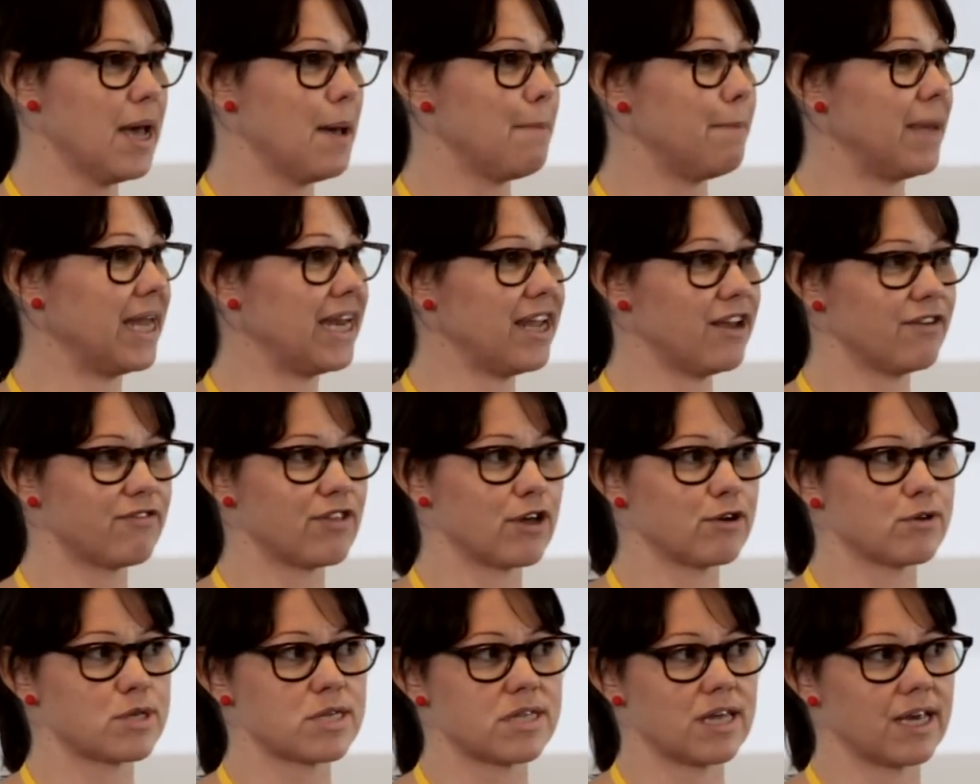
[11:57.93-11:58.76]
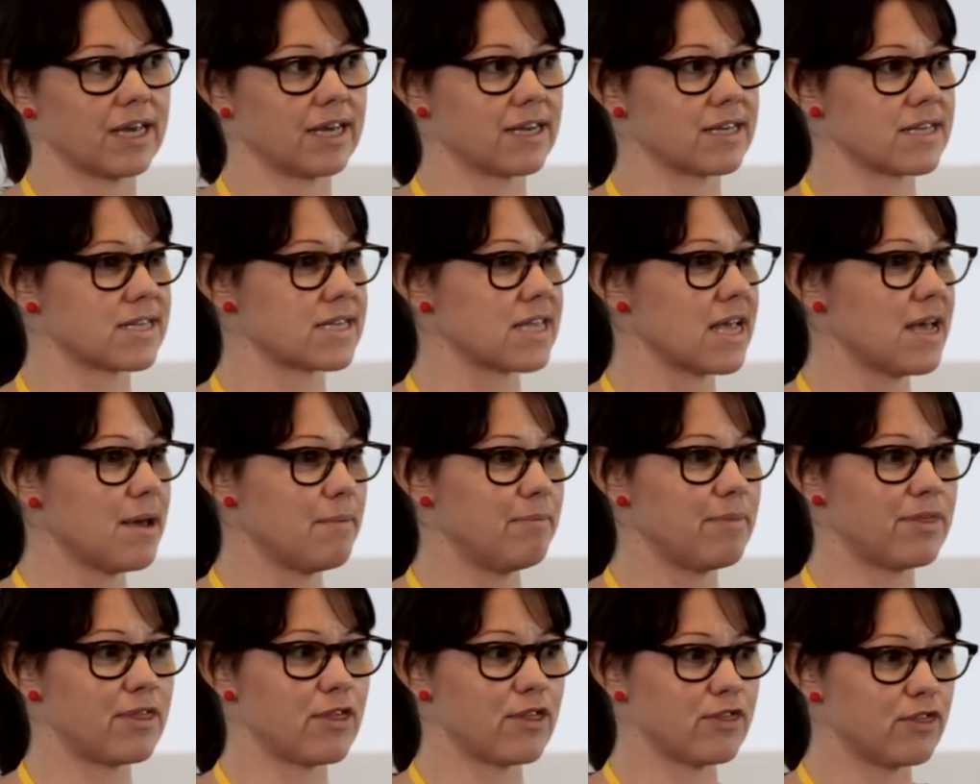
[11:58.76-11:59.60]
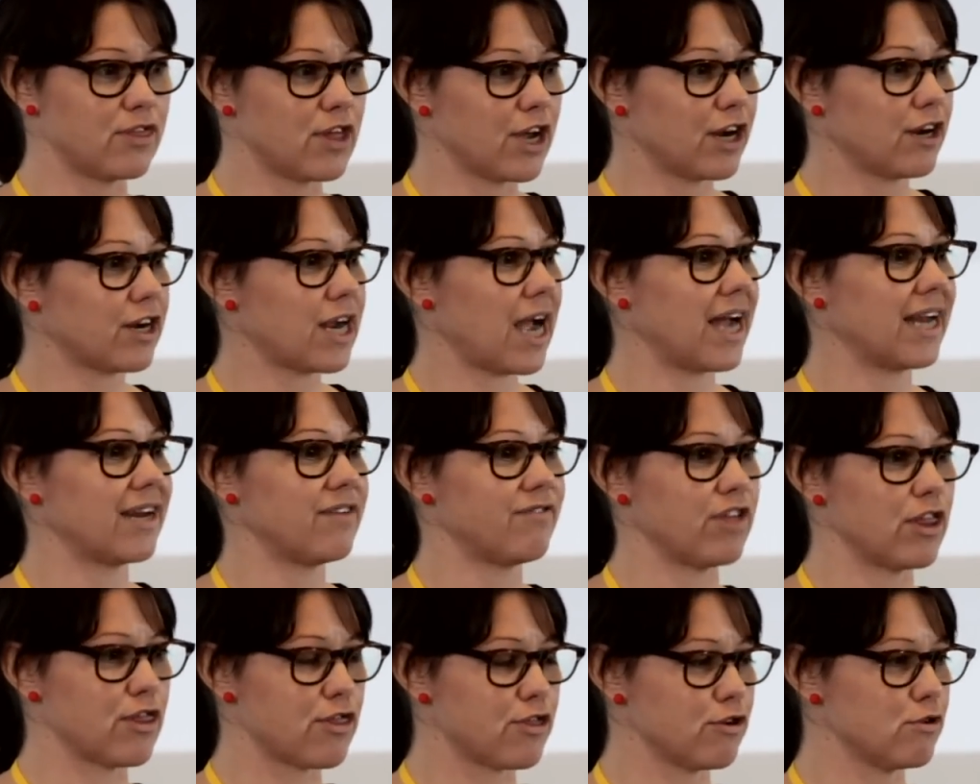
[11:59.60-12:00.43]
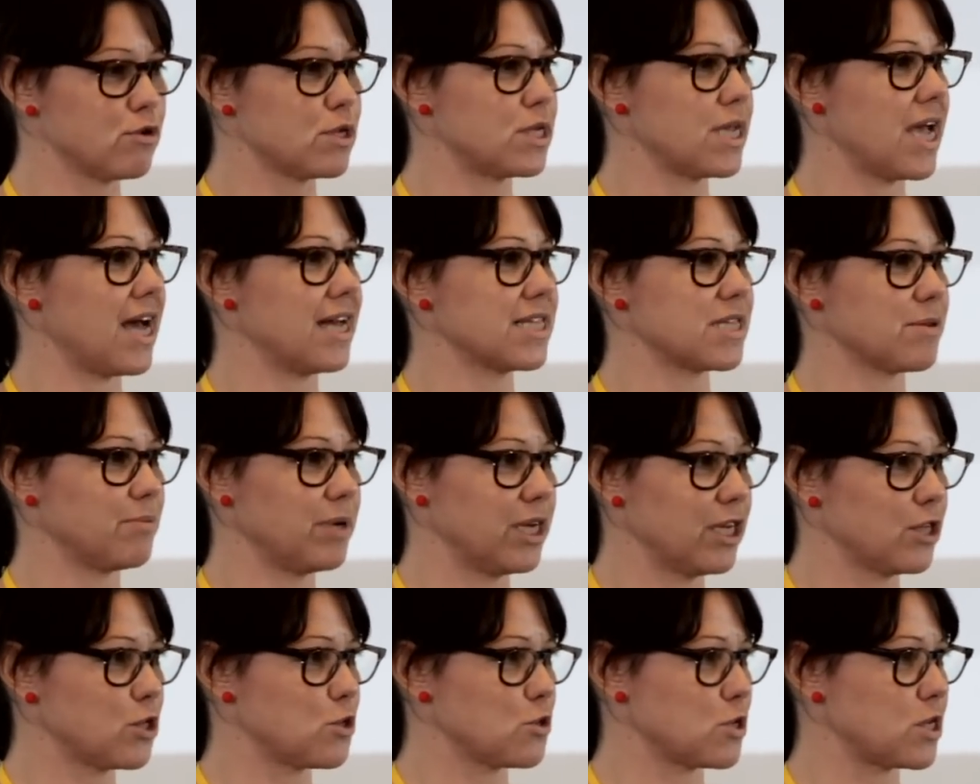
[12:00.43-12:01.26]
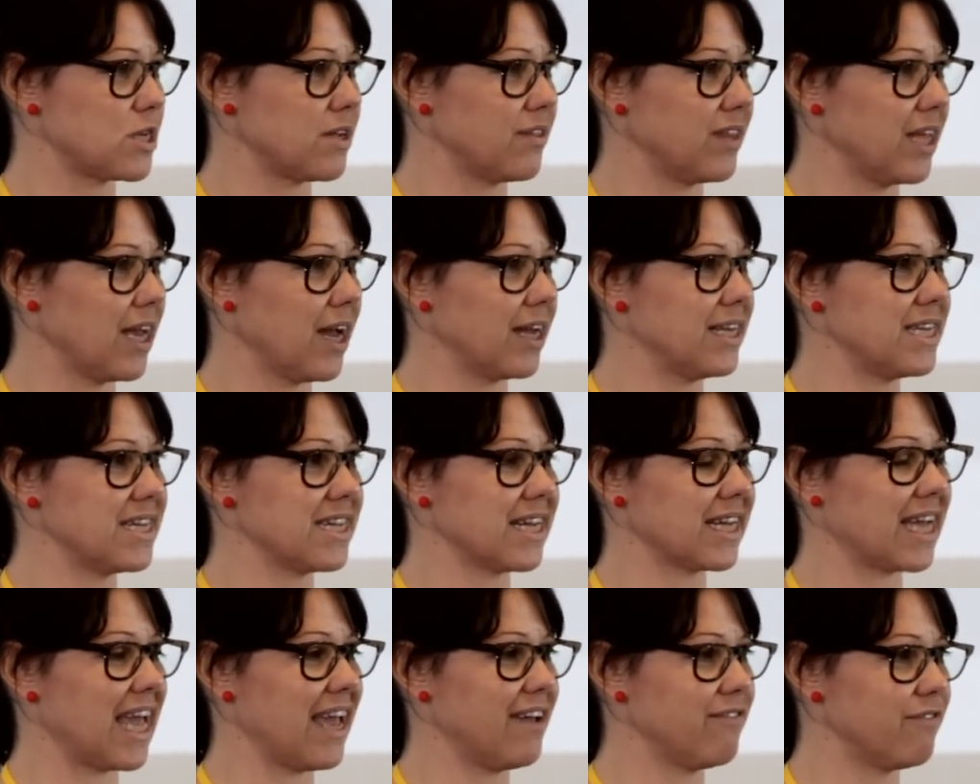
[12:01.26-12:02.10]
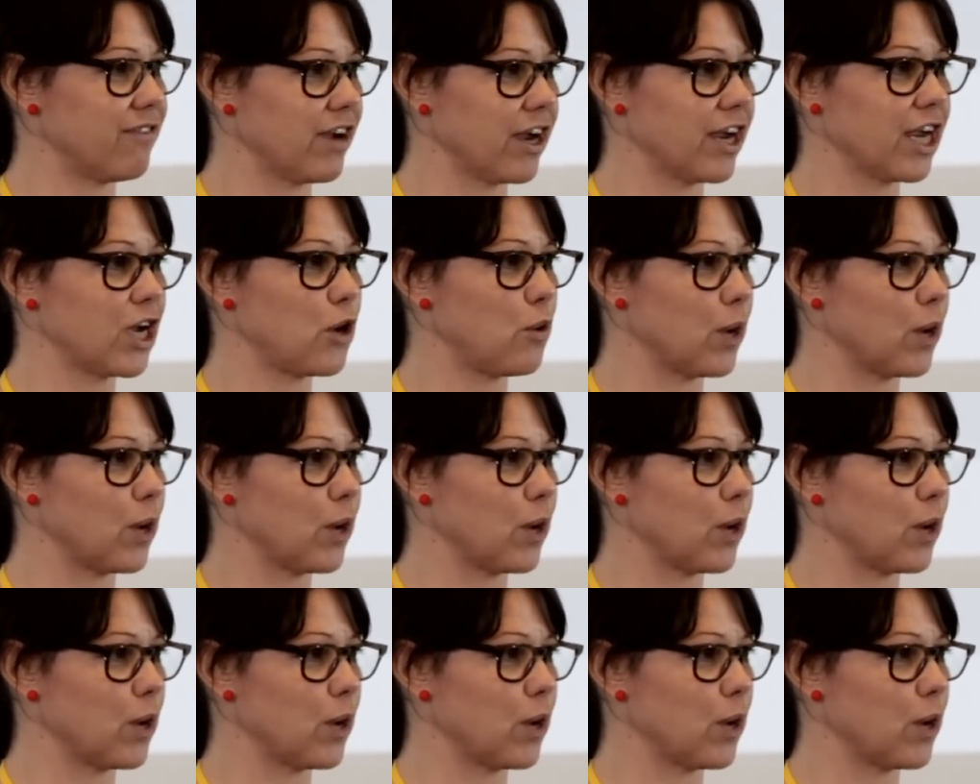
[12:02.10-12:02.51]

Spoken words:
Many of those things, their kind of enthusiasm and interest in the idea came very